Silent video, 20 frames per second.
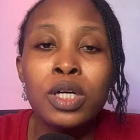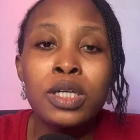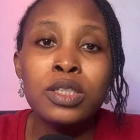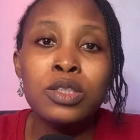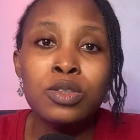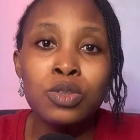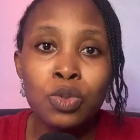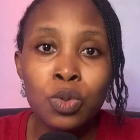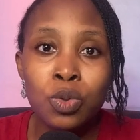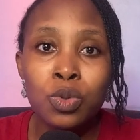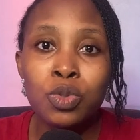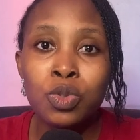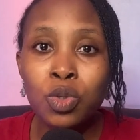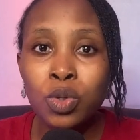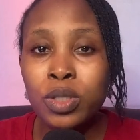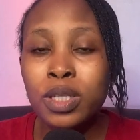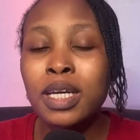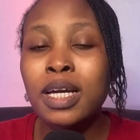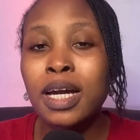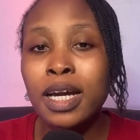
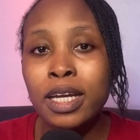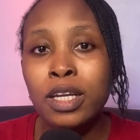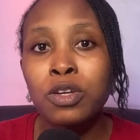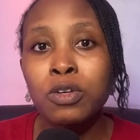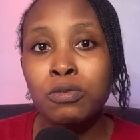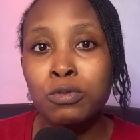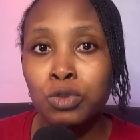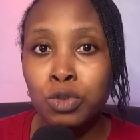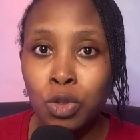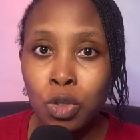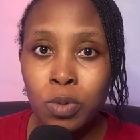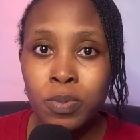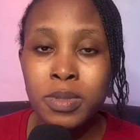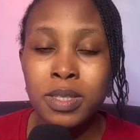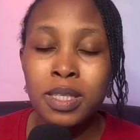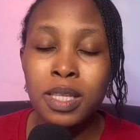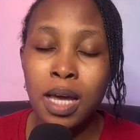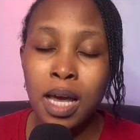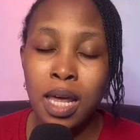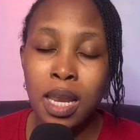know the kind of jobs
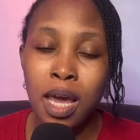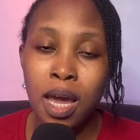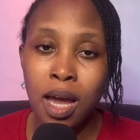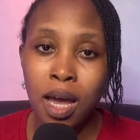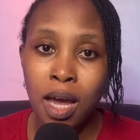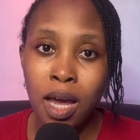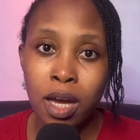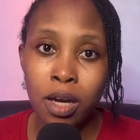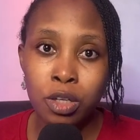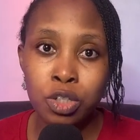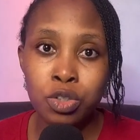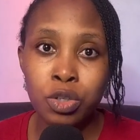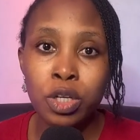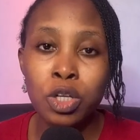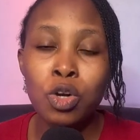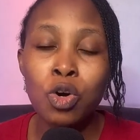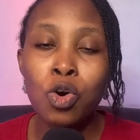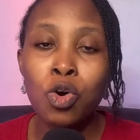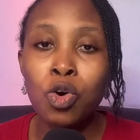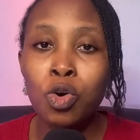that are
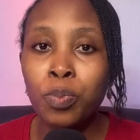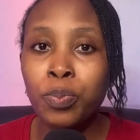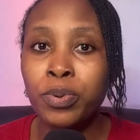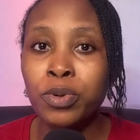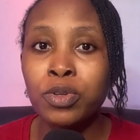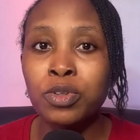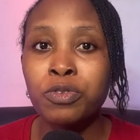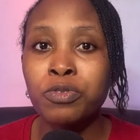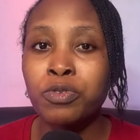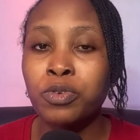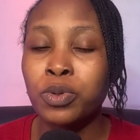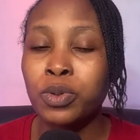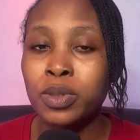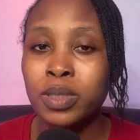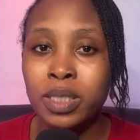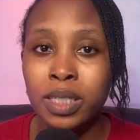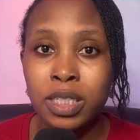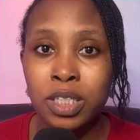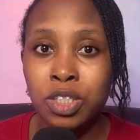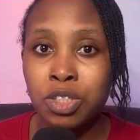actually open for
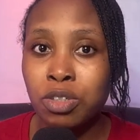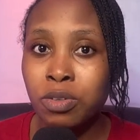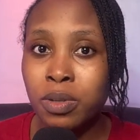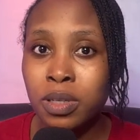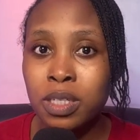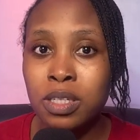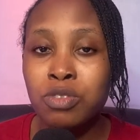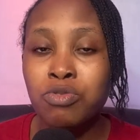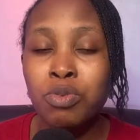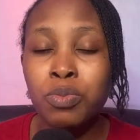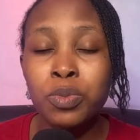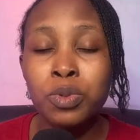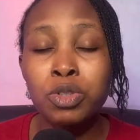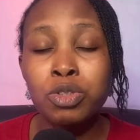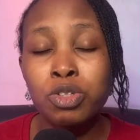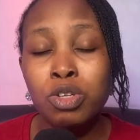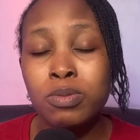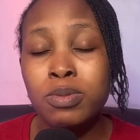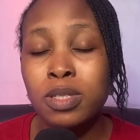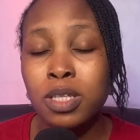Nigerians,
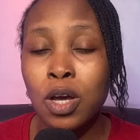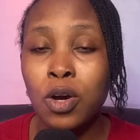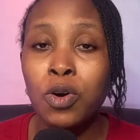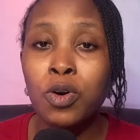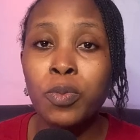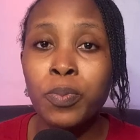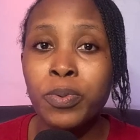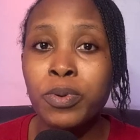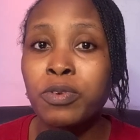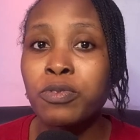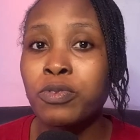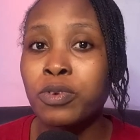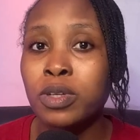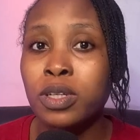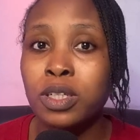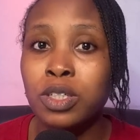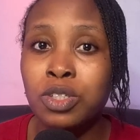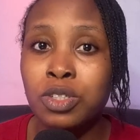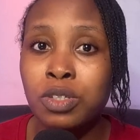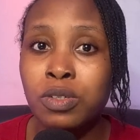remote jobs that are open for
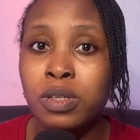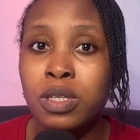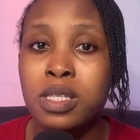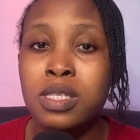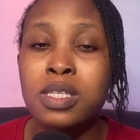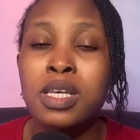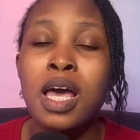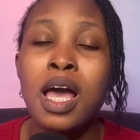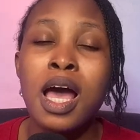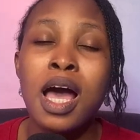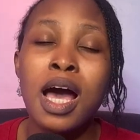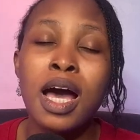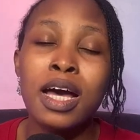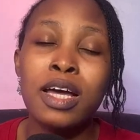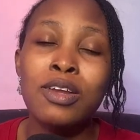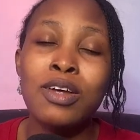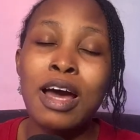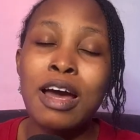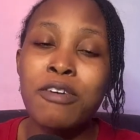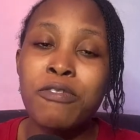Nigerians
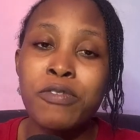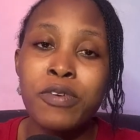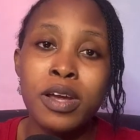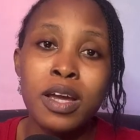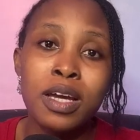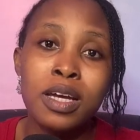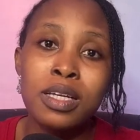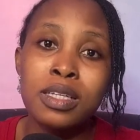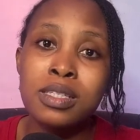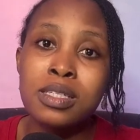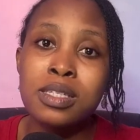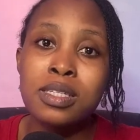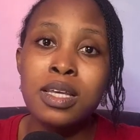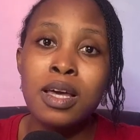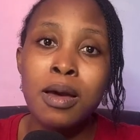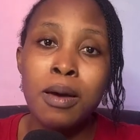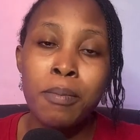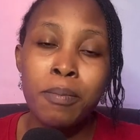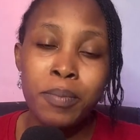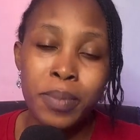and Africans
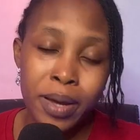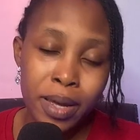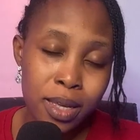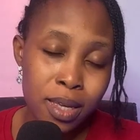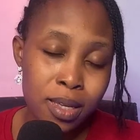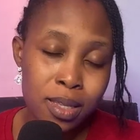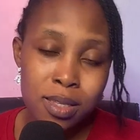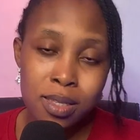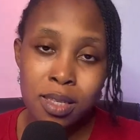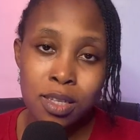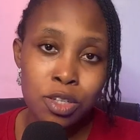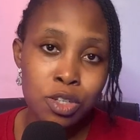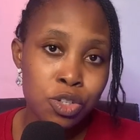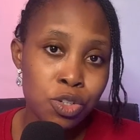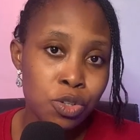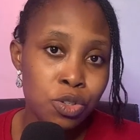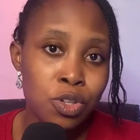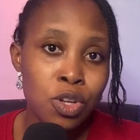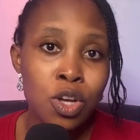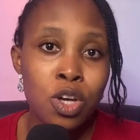by
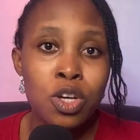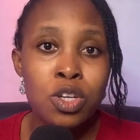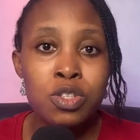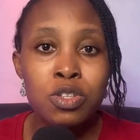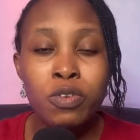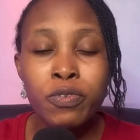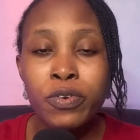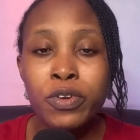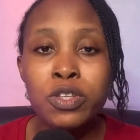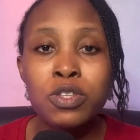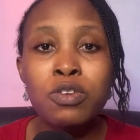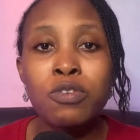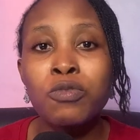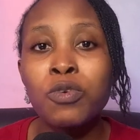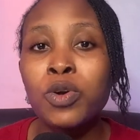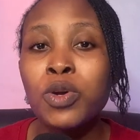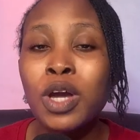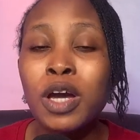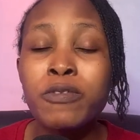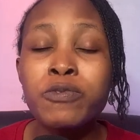extension? So first of
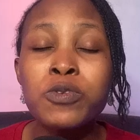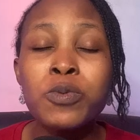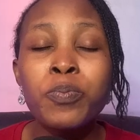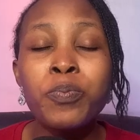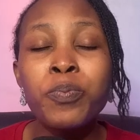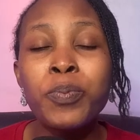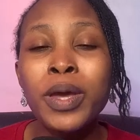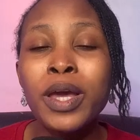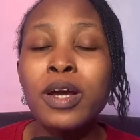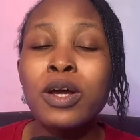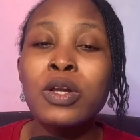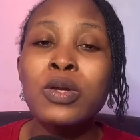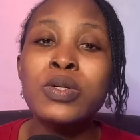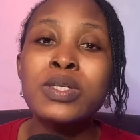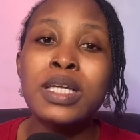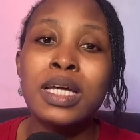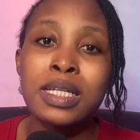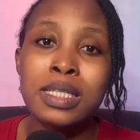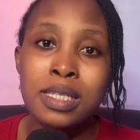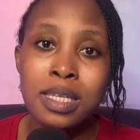all, you have to pay close
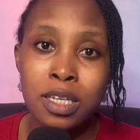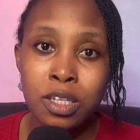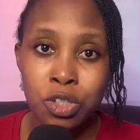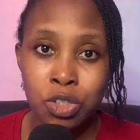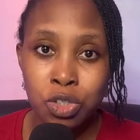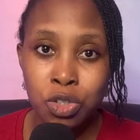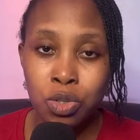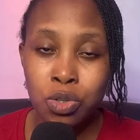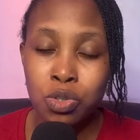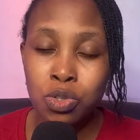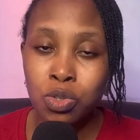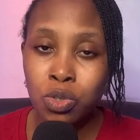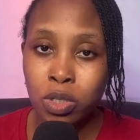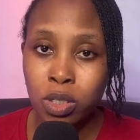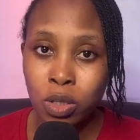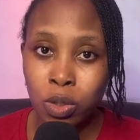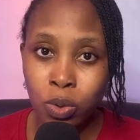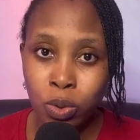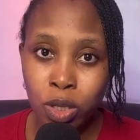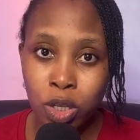attention to
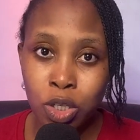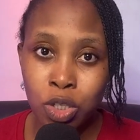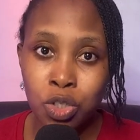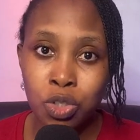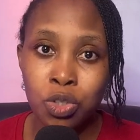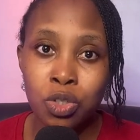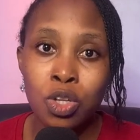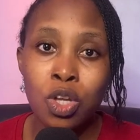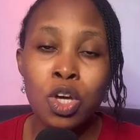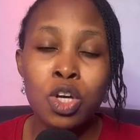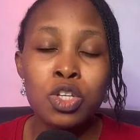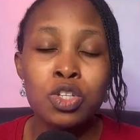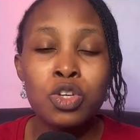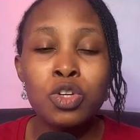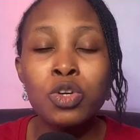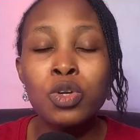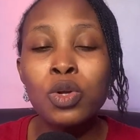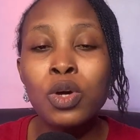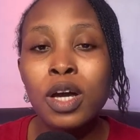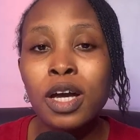the location. So
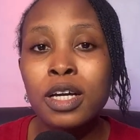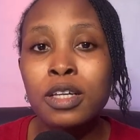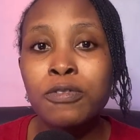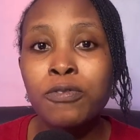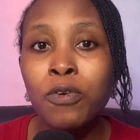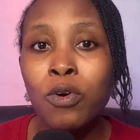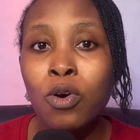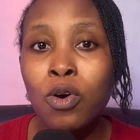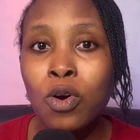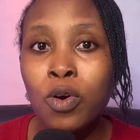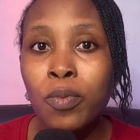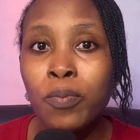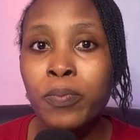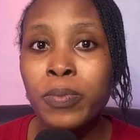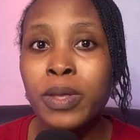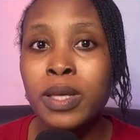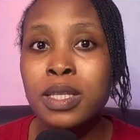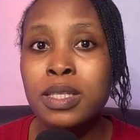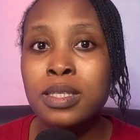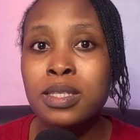you look out for
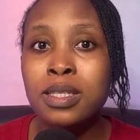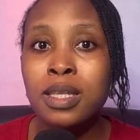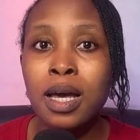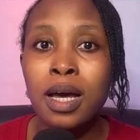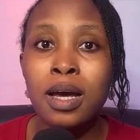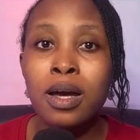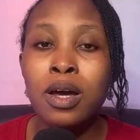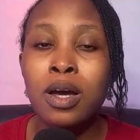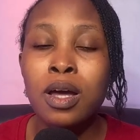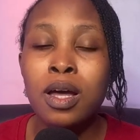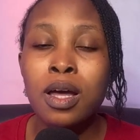companies that